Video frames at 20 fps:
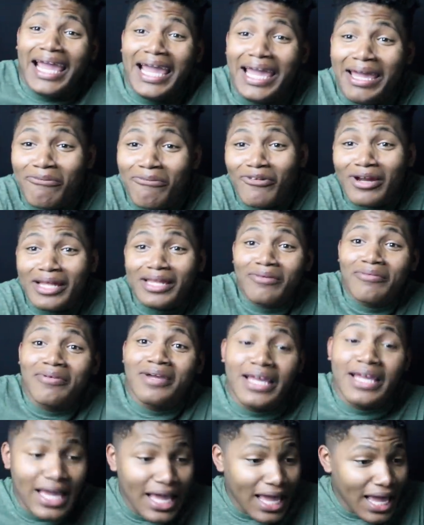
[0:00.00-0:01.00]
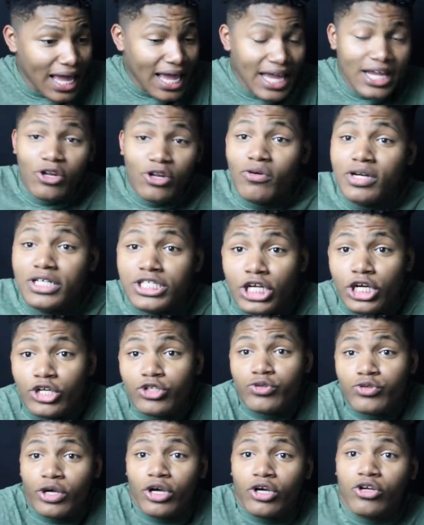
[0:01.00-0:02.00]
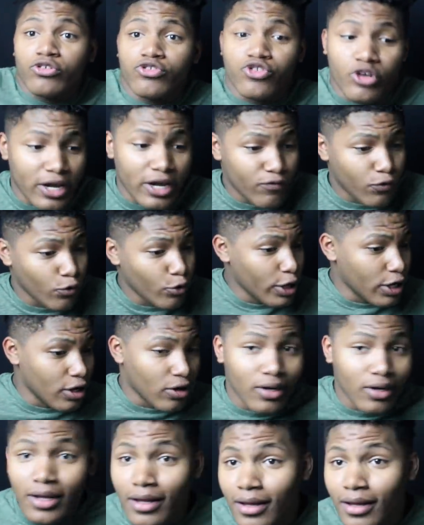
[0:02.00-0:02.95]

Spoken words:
He really surgical was, he doing surgery on you, Drake, for real.